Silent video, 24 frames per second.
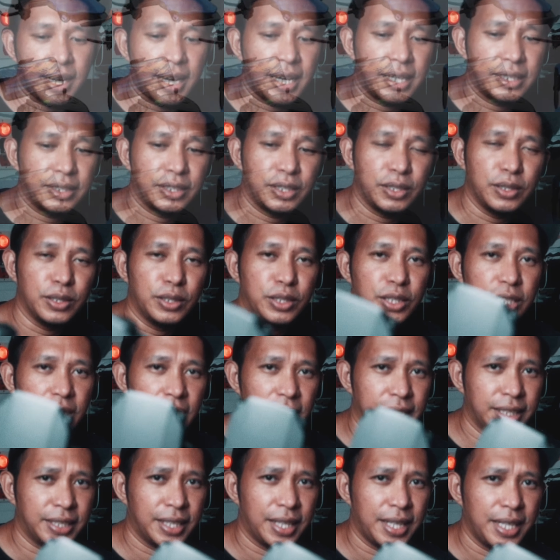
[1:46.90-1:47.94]
as huge
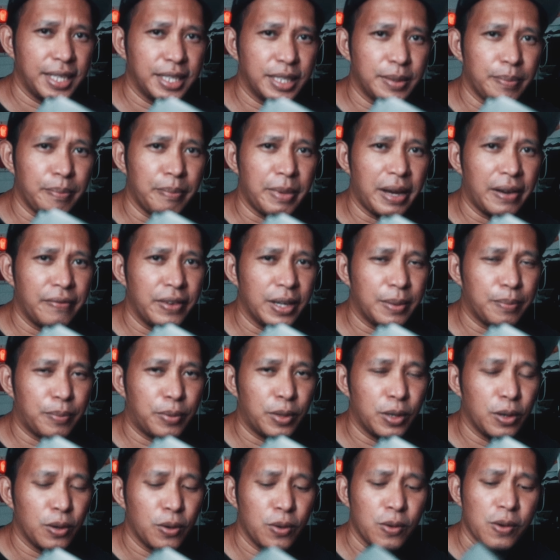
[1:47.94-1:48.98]
as this Mavic
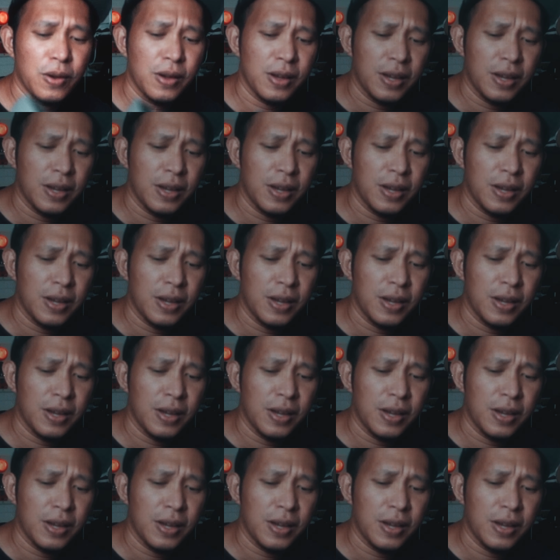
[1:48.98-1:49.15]
Pro,